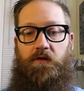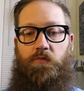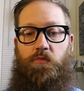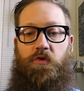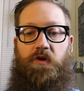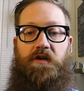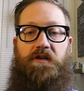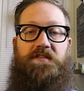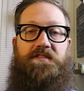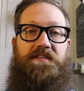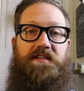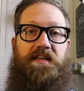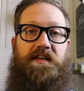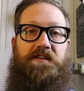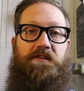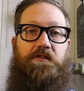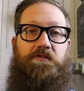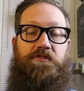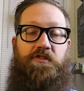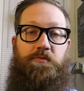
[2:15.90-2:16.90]
We're going to
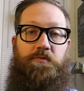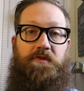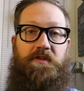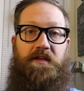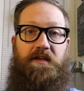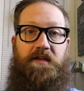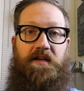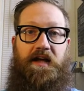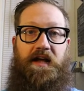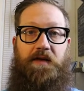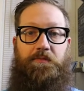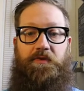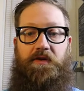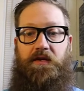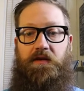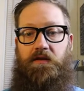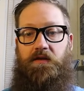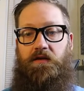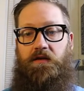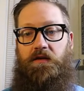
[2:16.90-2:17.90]
select our duplicate
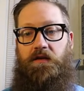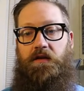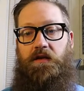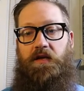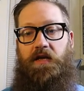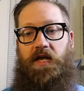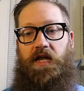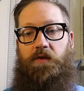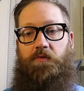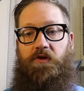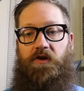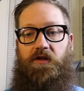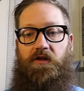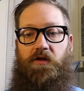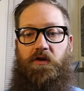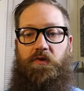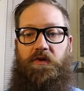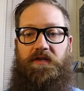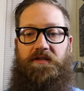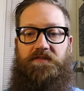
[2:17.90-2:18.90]
copy and I'm going
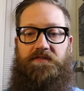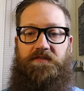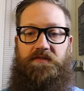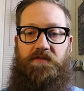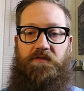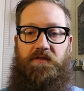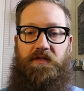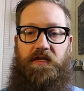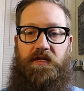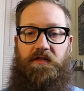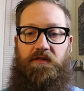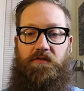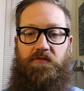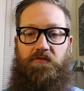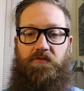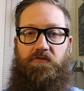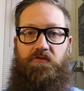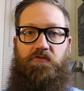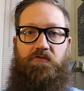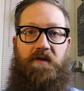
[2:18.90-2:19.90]
to go into the
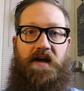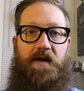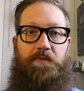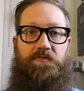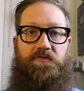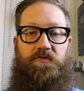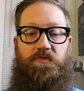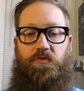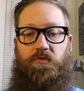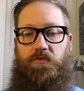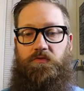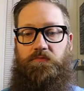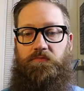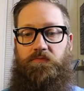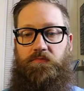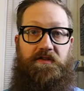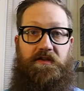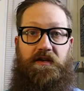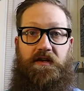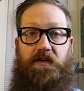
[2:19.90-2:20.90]
little crop tool,
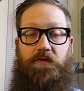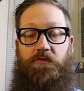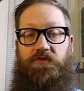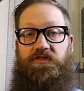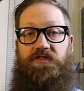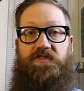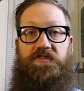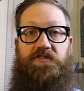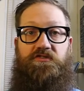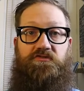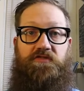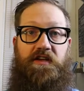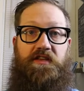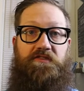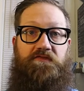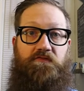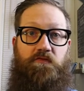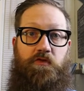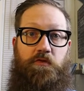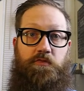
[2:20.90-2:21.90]
uh, which is the
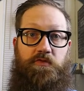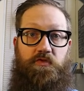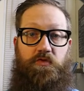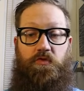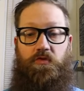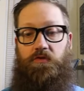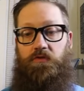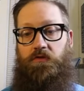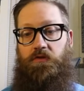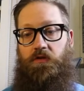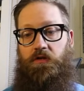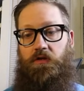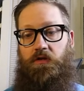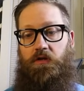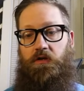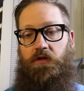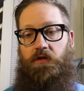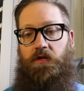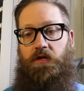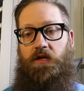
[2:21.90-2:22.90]
transform tool,
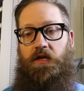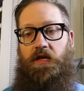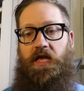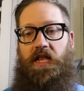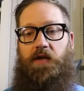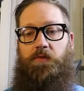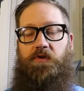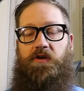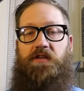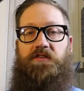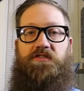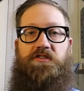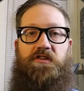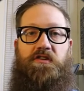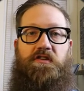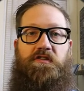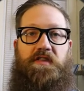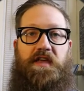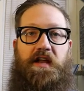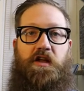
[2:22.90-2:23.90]
and I'm going to
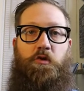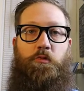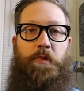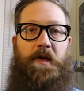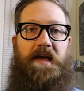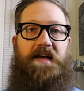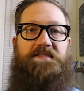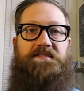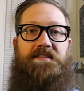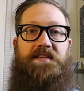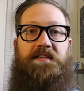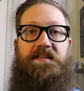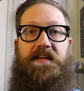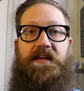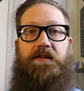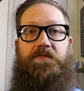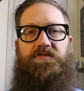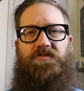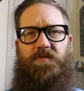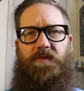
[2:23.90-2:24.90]
turn that opacity
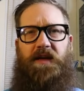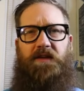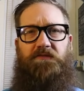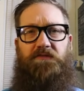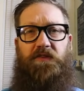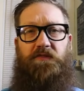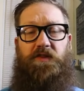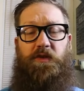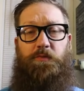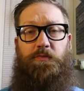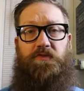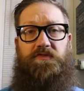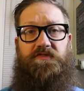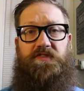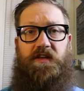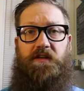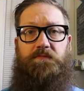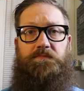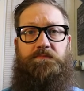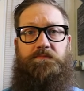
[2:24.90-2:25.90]
down to about
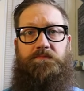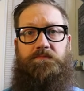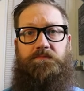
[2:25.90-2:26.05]
50%.